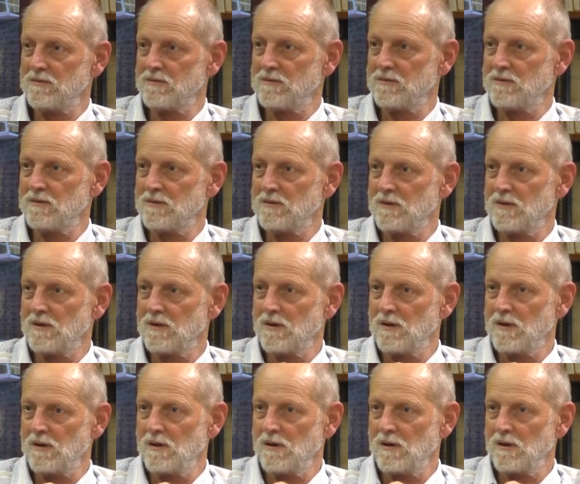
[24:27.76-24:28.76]

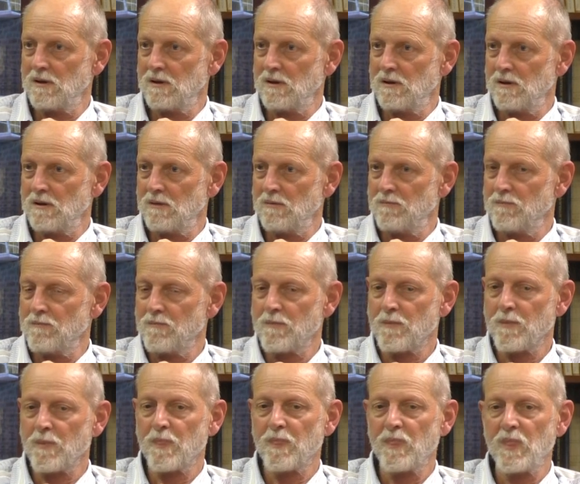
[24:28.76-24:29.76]

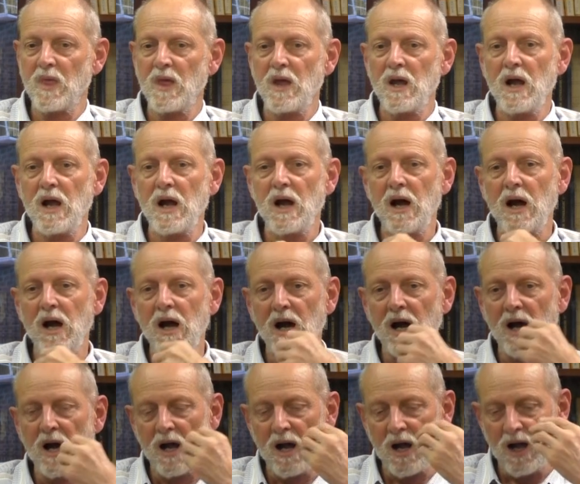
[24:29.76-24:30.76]

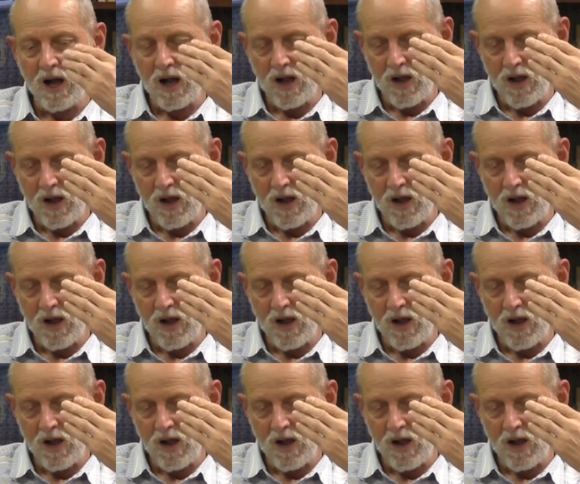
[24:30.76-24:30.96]
Nothing is said.